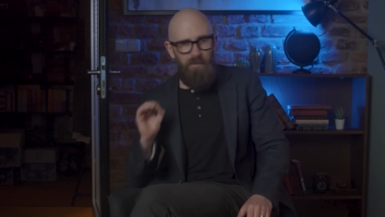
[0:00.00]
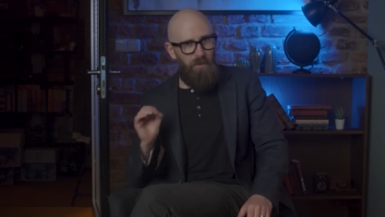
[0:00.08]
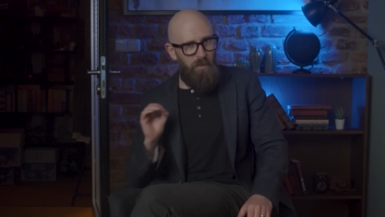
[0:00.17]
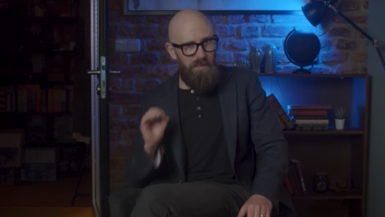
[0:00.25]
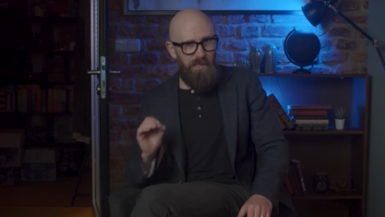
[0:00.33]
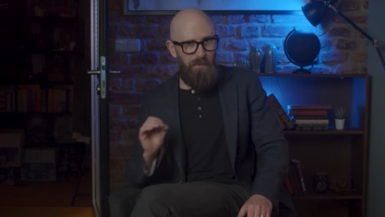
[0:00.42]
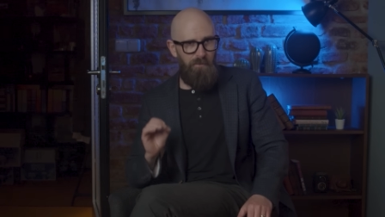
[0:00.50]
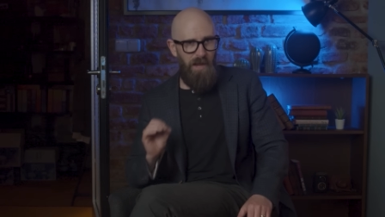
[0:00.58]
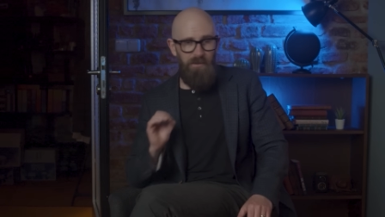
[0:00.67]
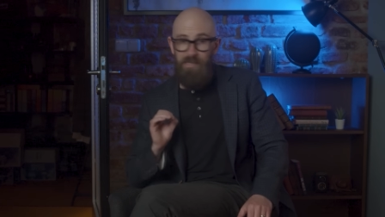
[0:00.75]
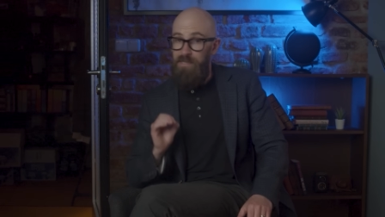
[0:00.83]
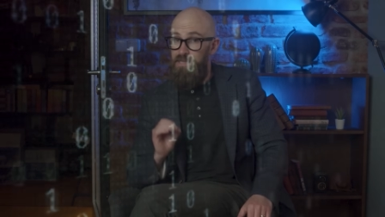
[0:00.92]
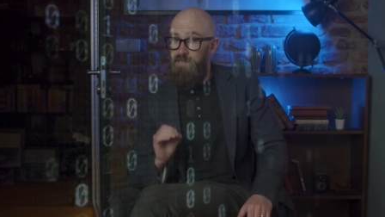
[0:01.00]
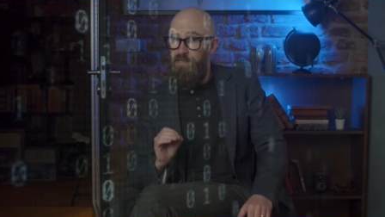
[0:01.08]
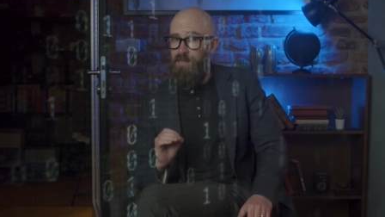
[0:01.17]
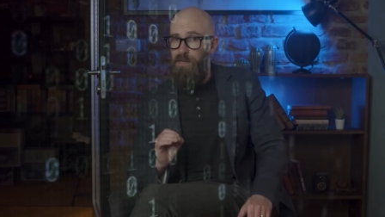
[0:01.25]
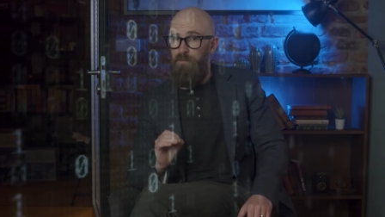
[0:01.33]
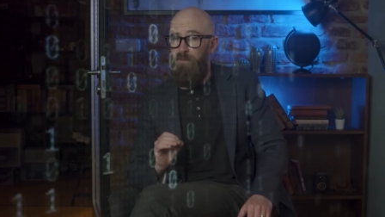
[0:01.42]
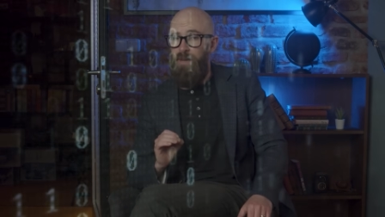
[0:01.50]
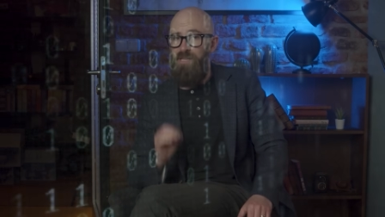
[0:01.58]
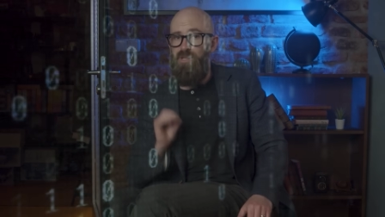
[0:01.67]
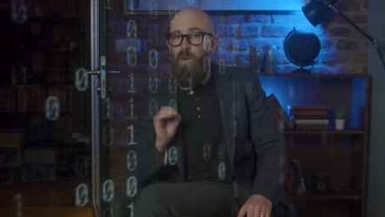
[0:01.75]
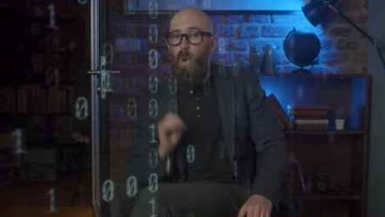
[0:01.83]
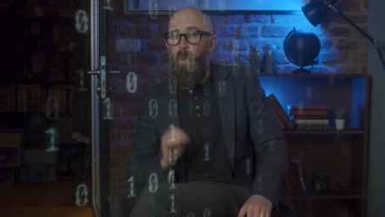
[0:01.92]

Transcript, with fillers: If we were to compare it to digital information,